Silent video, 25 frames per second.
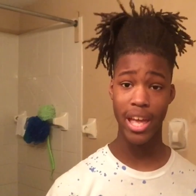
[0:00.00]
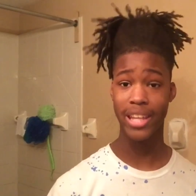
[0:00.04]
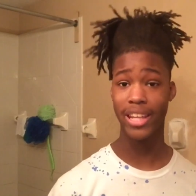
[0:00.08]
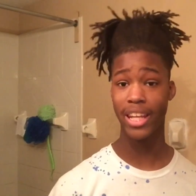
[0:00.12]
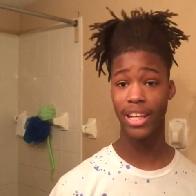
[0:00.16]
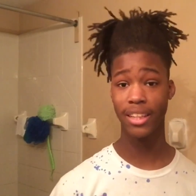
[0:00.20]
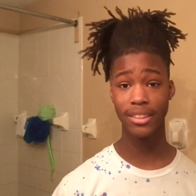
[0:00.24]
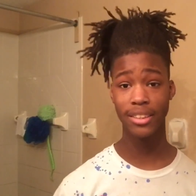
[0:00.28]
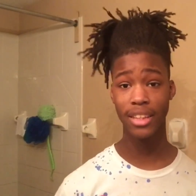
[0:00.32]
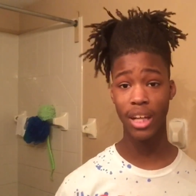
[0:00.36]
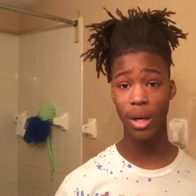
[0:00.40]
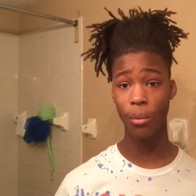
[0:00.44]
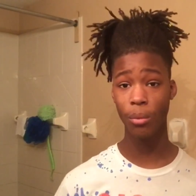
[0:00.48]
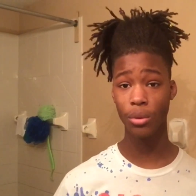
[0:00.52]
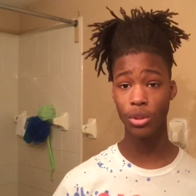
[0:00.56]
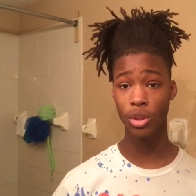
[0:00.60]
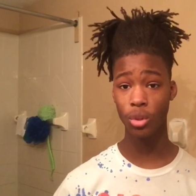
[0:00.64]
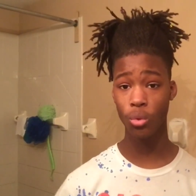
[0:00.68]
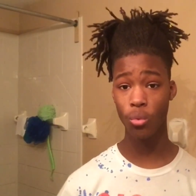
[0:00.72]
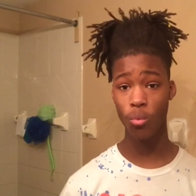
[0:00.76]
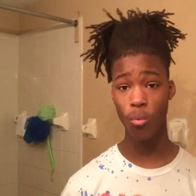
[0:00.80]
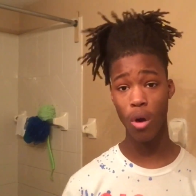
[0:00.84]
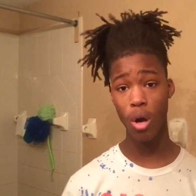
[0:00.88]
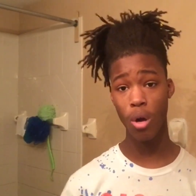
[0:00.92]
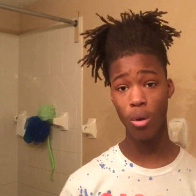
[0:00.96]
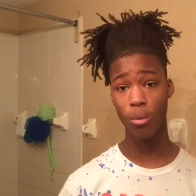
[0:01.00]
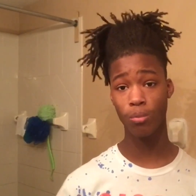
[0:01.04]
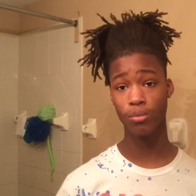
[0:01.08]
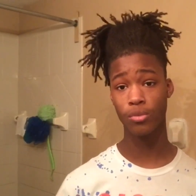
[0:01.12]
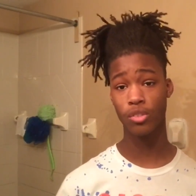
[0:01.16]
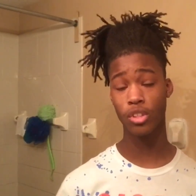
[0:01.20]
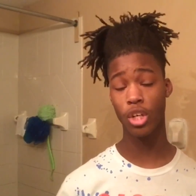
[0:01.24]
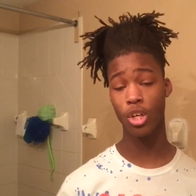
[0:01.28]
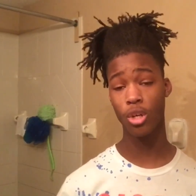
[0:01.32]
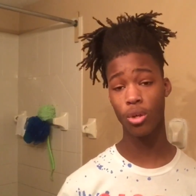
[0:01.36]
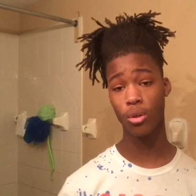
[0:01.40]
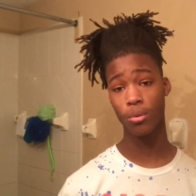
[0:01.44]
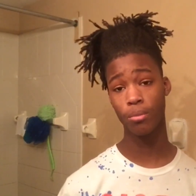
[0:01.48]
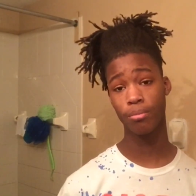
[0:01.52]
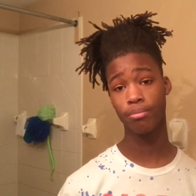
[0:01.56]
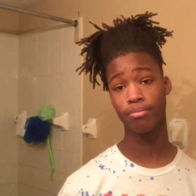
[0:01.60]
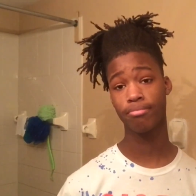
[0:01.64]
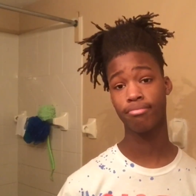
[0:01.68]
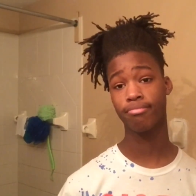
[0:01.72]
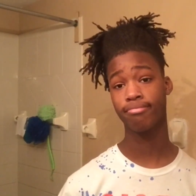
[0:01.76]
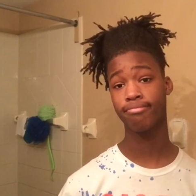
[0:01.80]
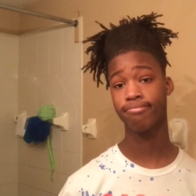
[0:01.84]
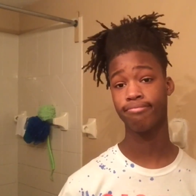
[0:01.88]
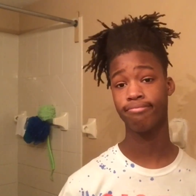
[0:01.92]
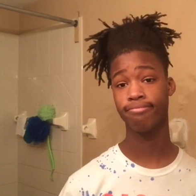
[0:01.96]
And that's not what you want. So
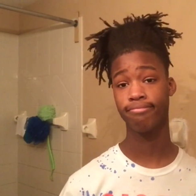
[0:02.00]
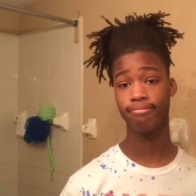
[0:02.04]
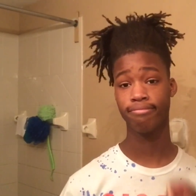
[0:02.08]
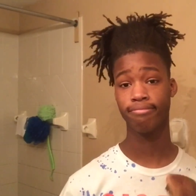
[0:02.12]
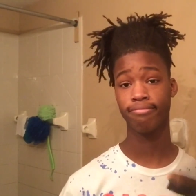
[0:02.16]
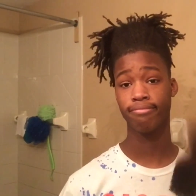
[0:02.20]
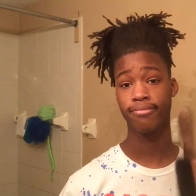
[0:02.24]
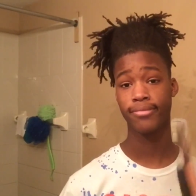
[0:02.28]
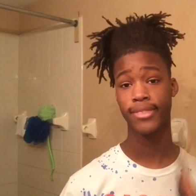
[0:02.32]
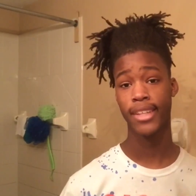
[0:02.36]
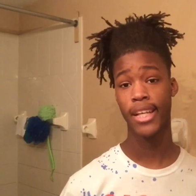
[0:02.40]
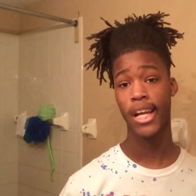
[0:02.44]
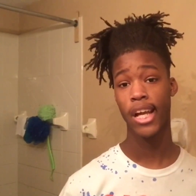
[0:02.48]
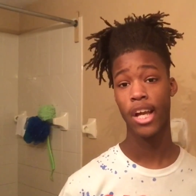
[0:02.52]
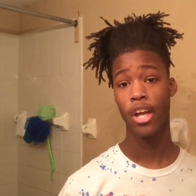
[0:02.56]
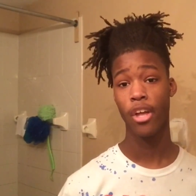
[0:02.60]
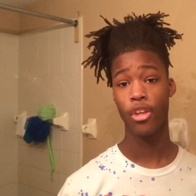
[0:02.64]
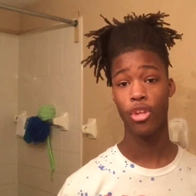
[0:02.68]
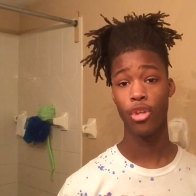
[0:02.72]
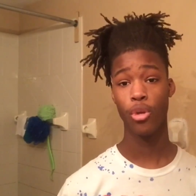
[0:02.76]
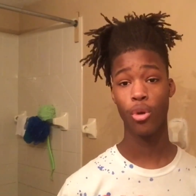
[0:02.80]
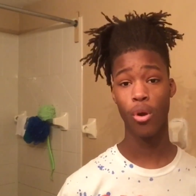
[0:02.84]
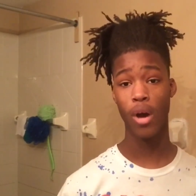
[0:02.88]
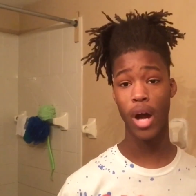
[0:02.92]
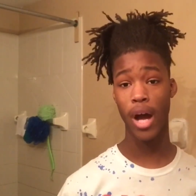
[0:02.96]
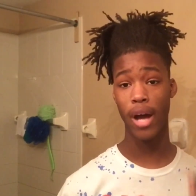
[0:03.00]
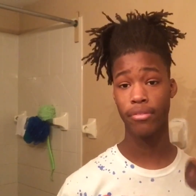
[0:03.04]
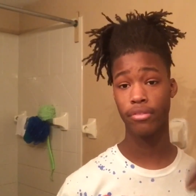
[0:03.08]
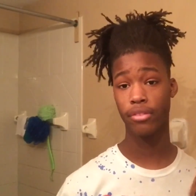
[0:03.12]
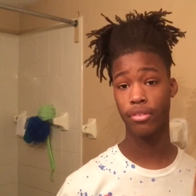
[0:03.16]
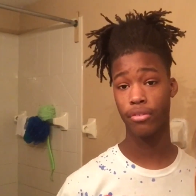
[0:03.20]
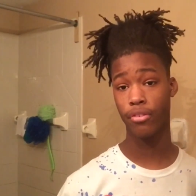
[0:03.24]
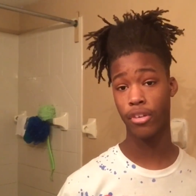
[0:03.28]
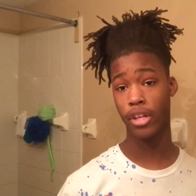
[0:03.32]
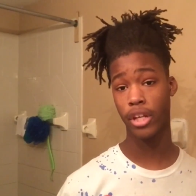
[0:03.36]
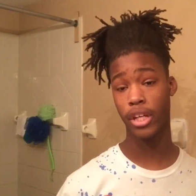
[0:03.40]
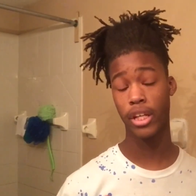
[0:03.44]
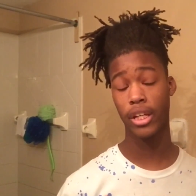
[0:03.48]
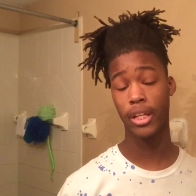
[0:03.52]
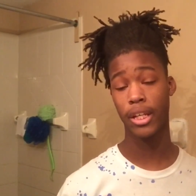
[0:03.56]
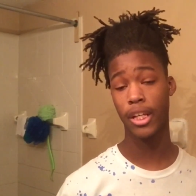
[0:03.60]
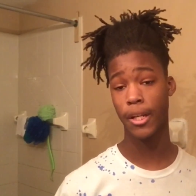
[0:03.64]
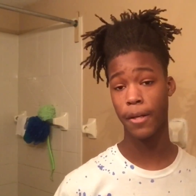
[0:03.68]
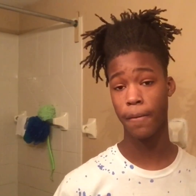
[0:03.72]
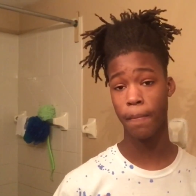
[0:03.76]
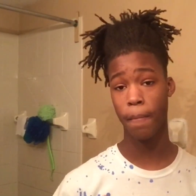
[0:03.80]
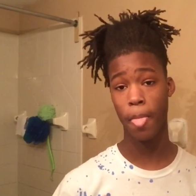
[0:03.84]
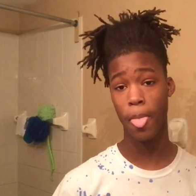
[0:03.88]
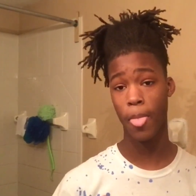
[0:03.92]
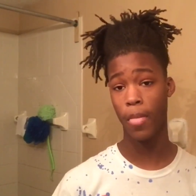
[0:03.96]
you're gonna have to
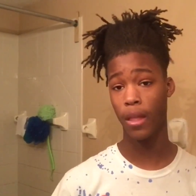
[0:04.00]
freaking